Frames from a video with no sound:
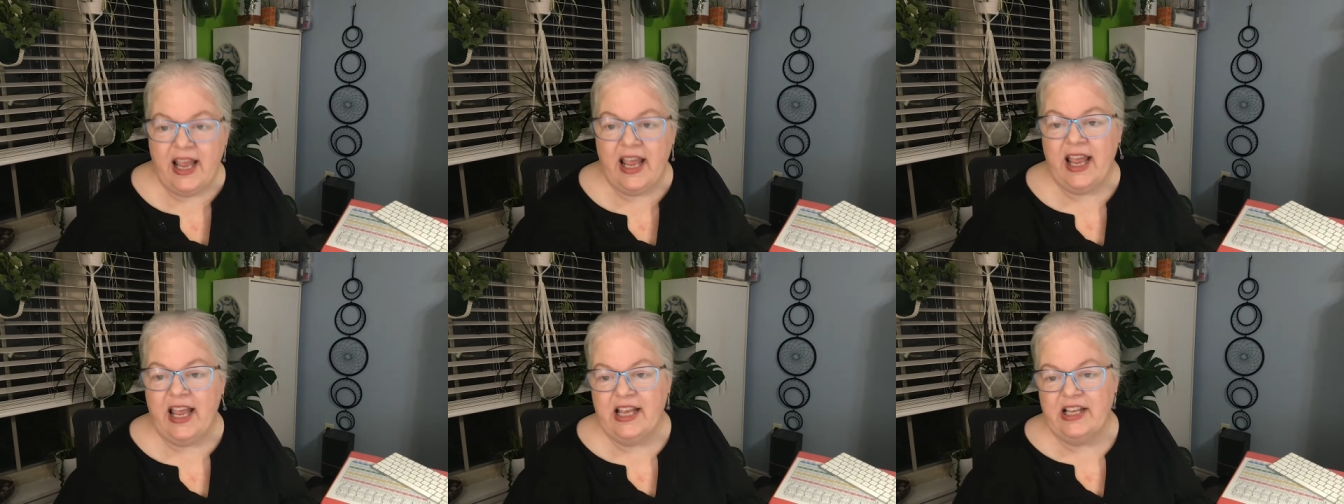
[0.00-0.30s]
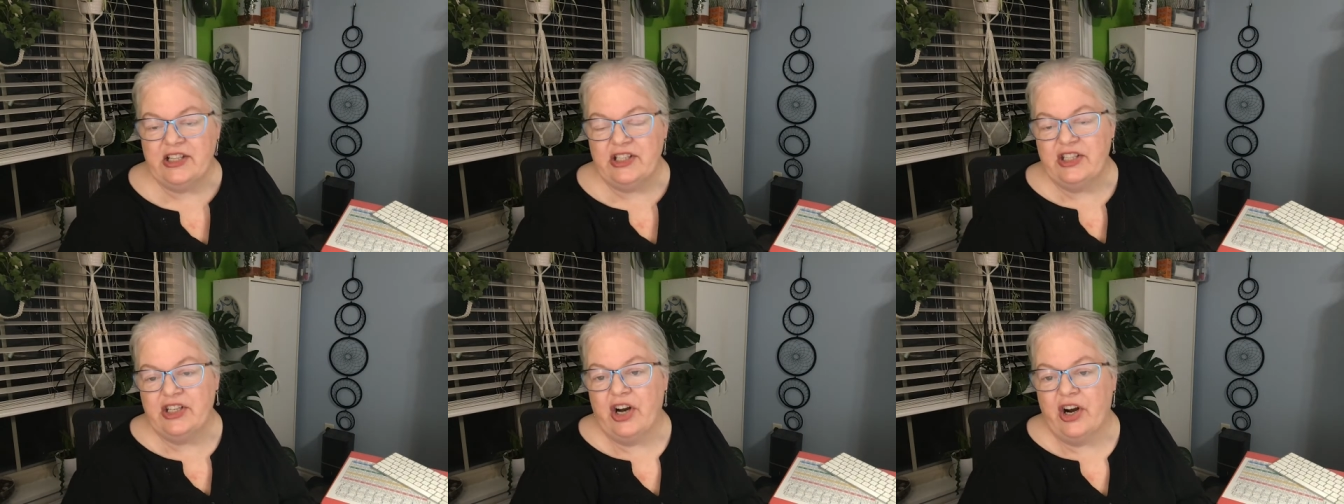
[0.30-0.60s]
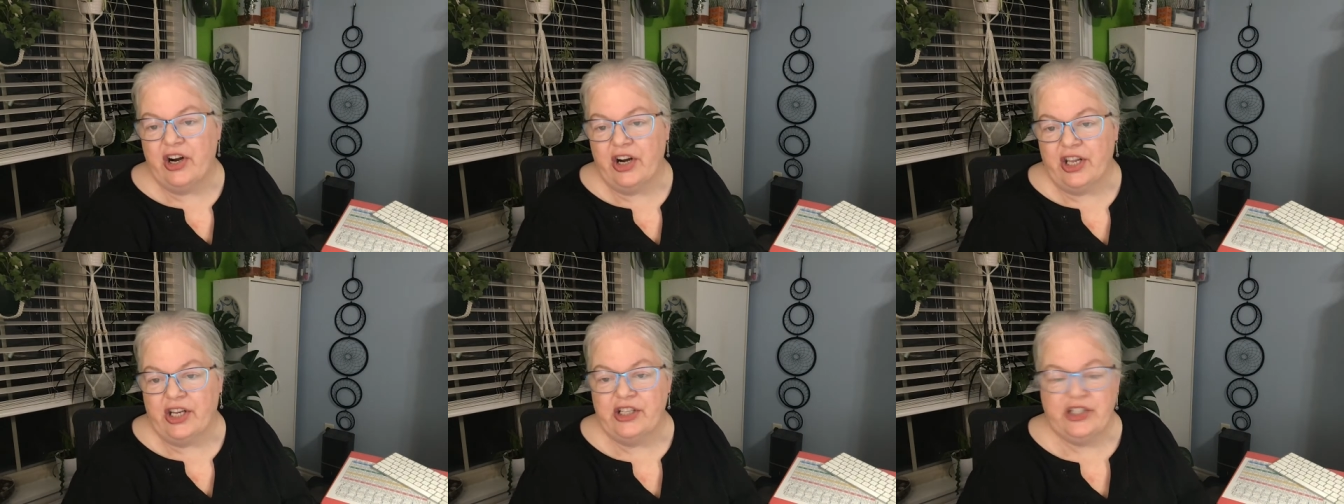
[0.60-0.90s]
is
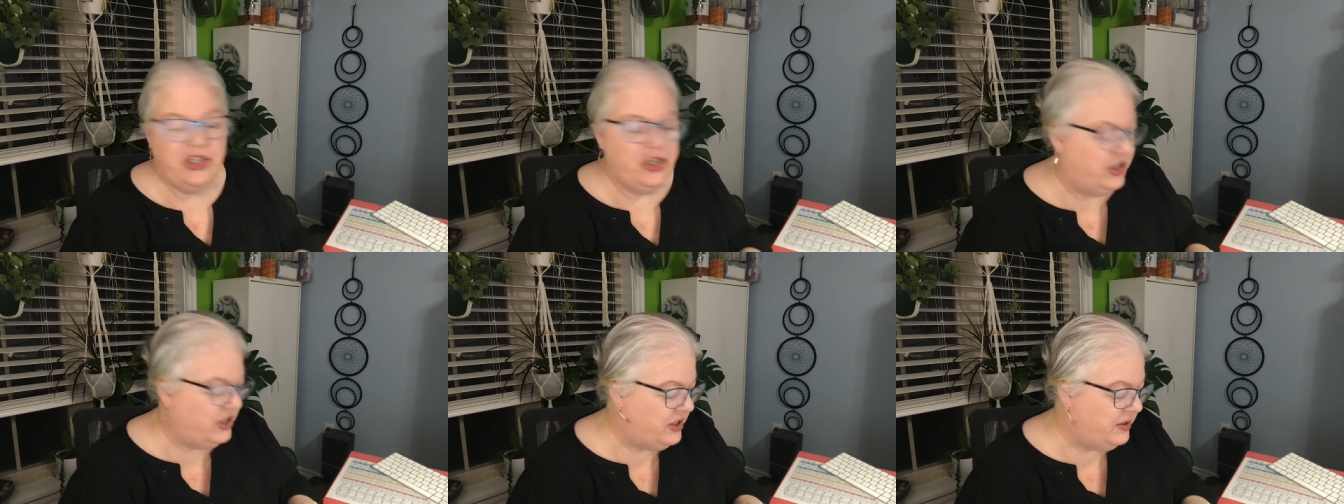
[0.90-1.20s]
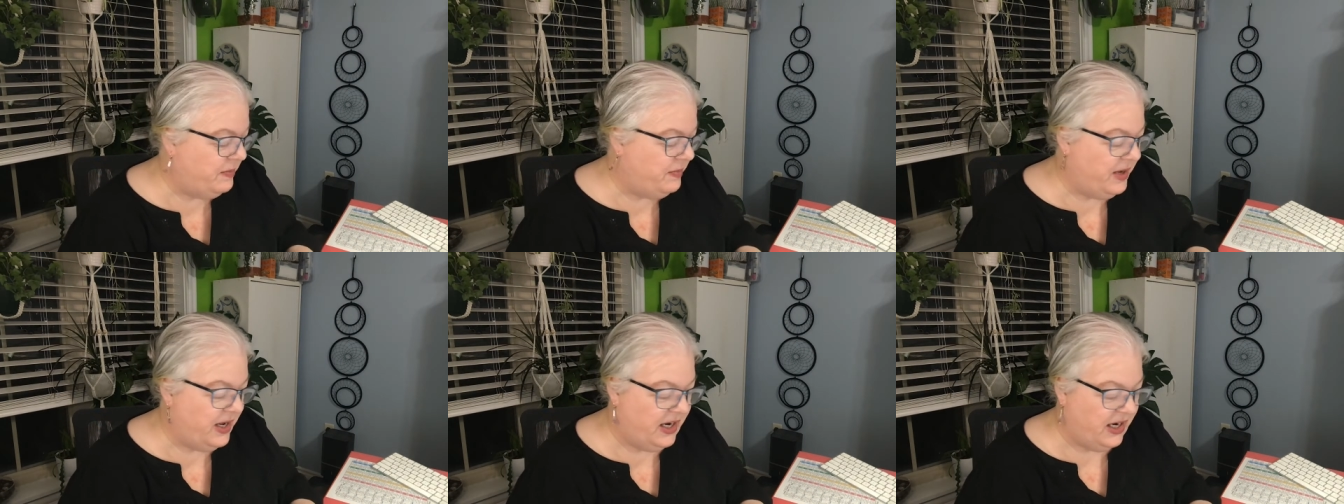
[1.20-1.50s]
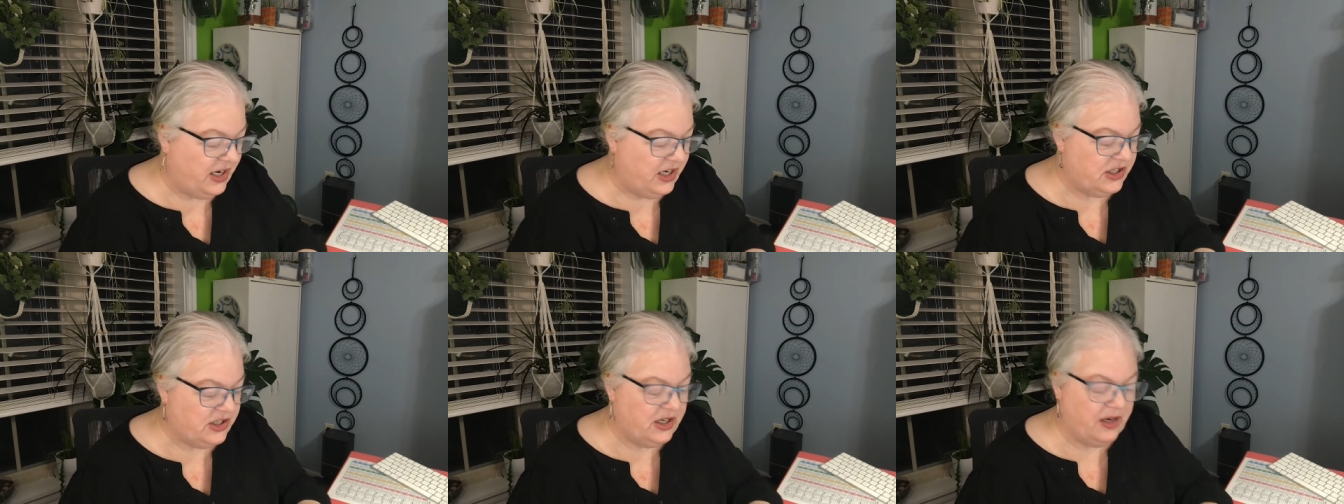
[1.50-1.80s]
starting to
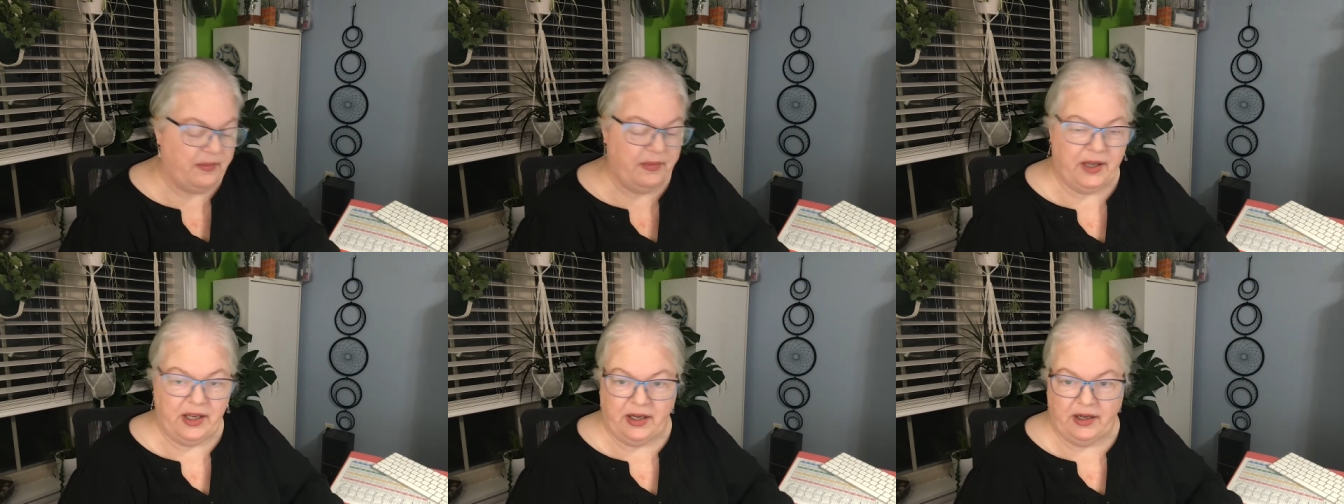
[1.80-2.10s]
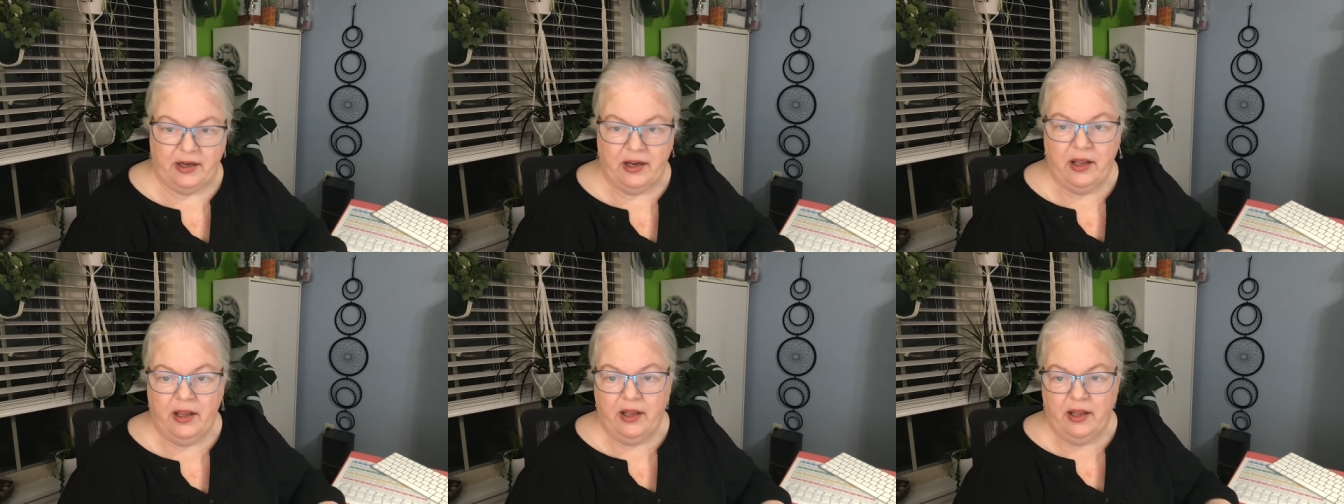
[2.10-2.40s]
diminish. I mean,